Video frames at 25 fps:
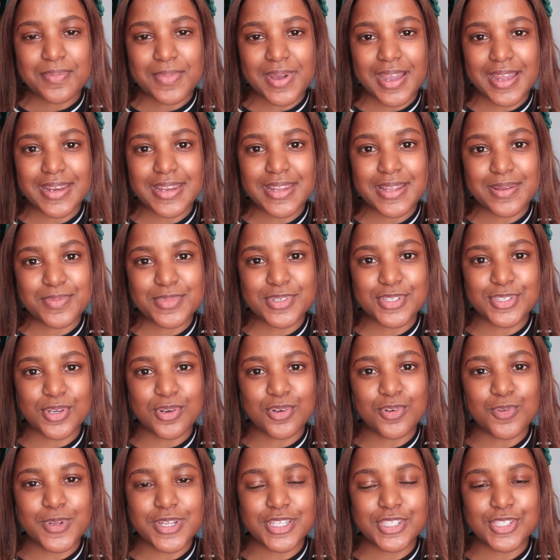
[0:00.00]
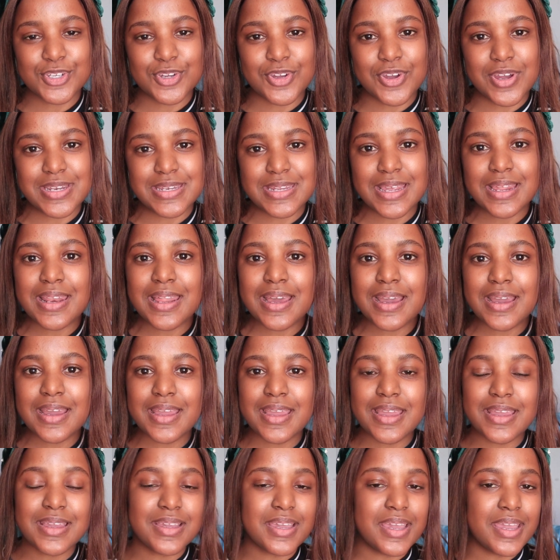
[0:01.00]
My name is Olwetsi Ngodela,
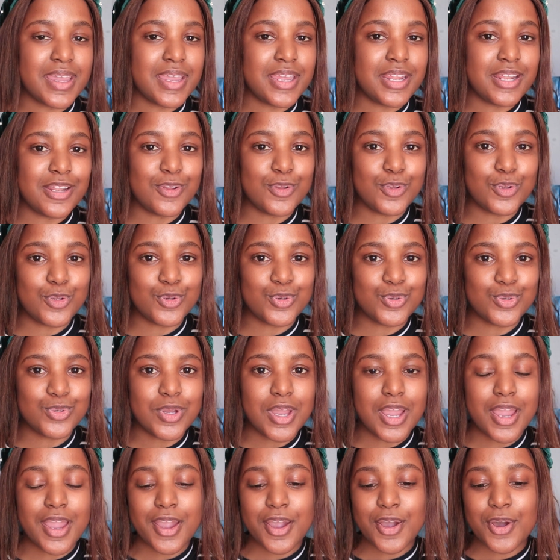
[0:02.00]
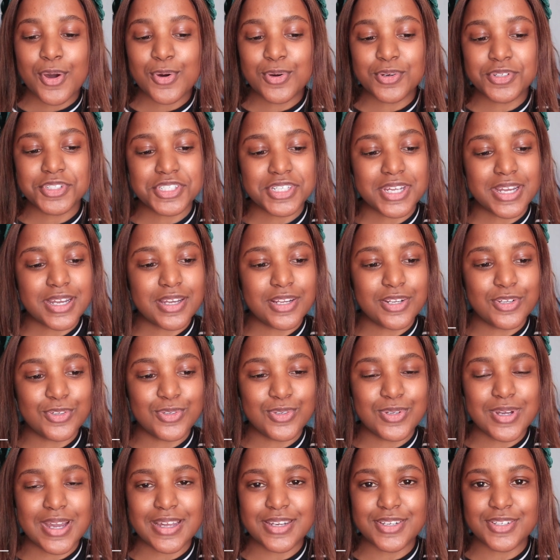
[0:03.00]
aka Lulu or Shaga
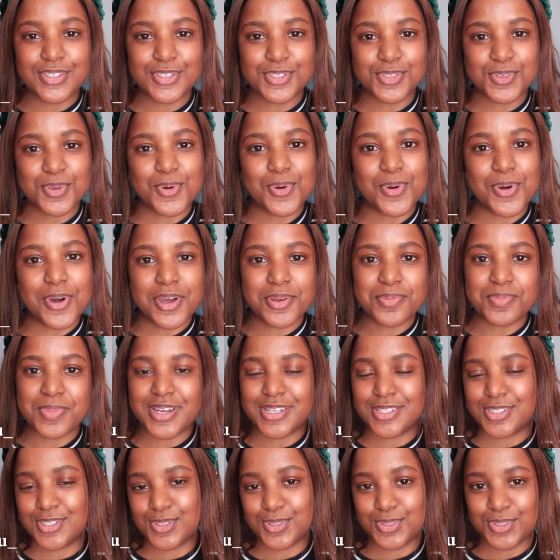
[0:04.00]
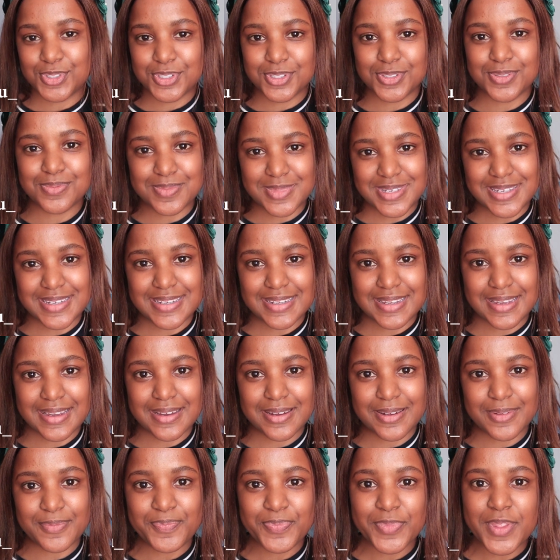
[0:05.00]
Lulu on my social
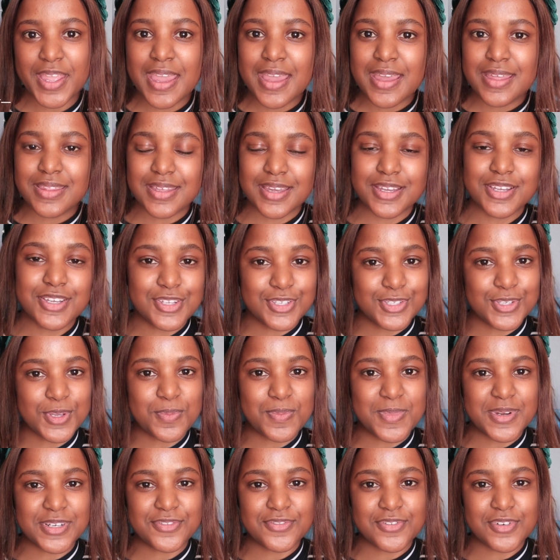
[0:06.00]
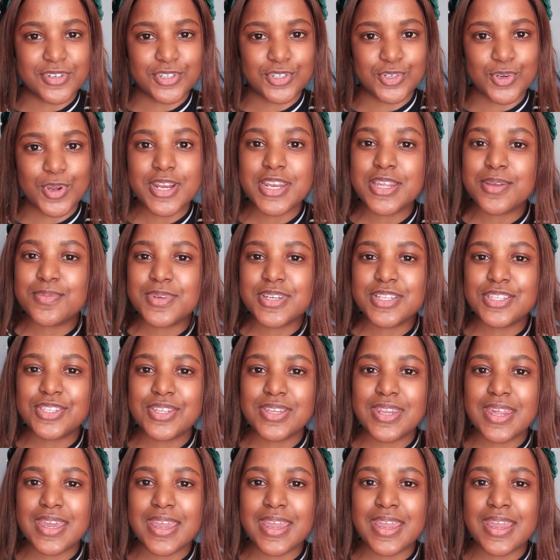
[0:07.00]
media. Thank you so much for joining me
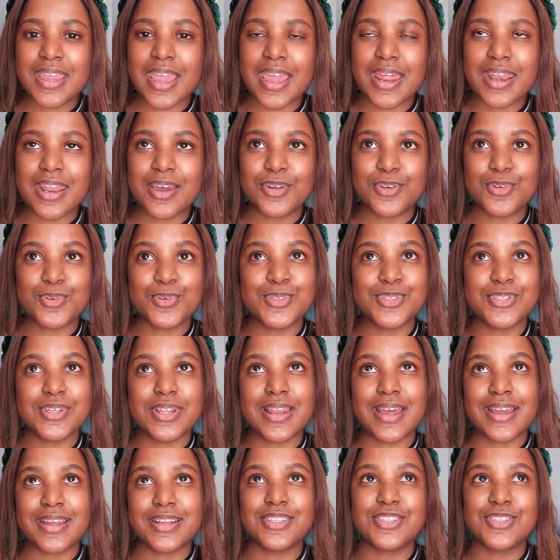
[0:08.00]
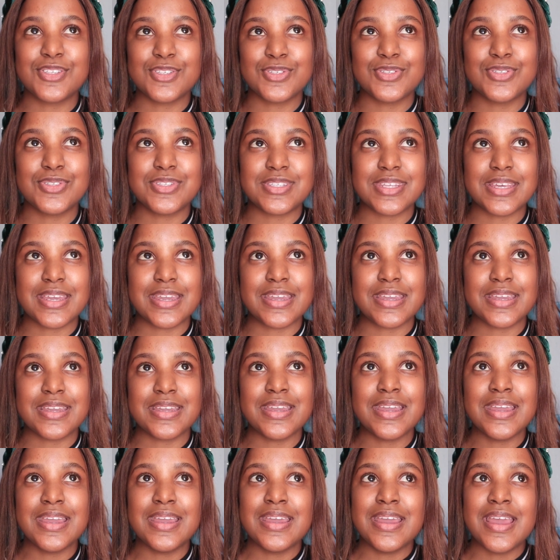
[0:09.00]
today, and I would also like to
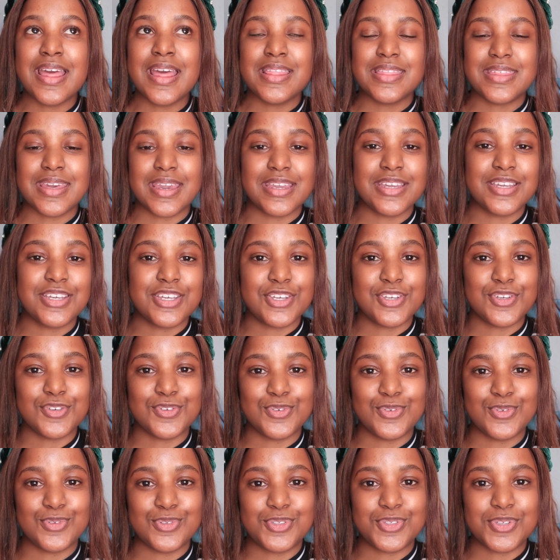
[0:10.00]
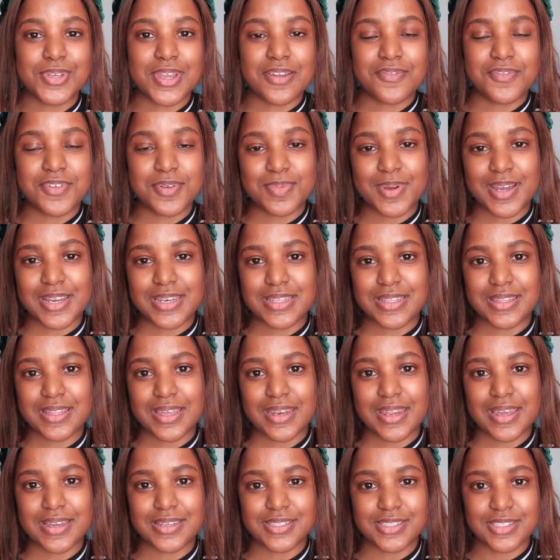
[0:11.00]
say thank you to everybody
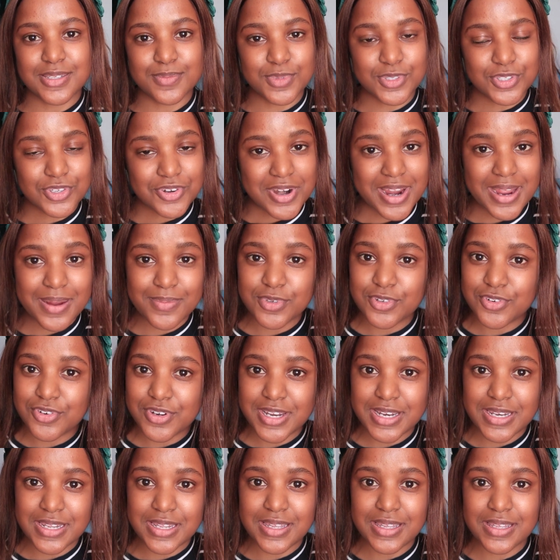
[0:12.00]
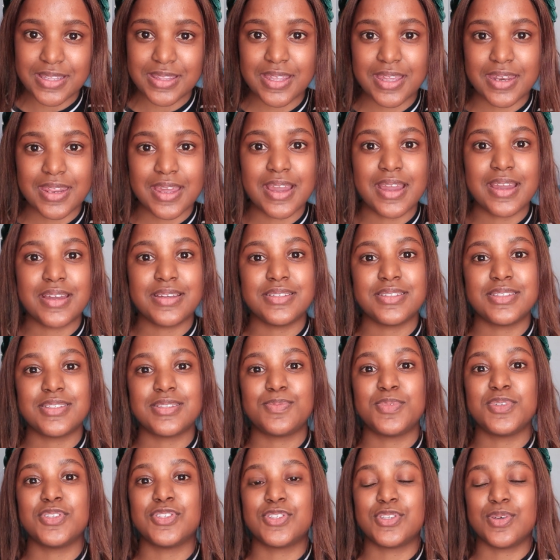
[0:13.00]
that has subscribed already, that has
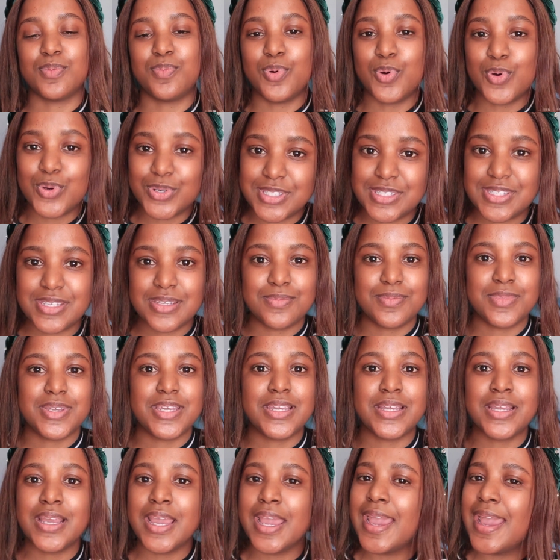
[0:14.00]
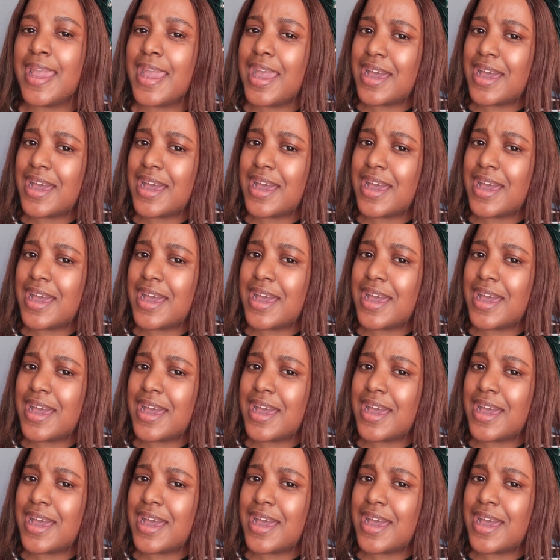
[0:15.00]
been supporting me.